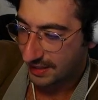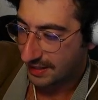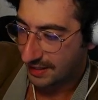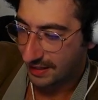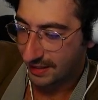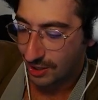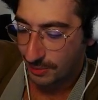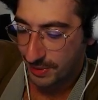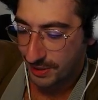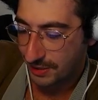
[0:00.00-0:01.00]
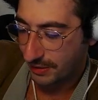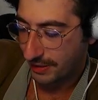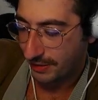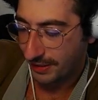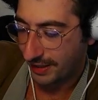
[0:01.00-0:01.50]
I hope they're doing
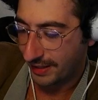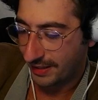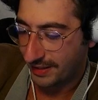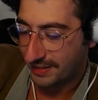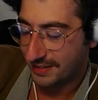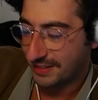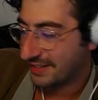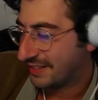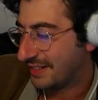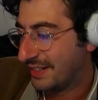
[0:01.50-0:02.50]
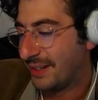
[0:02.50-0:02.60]
okay. Um,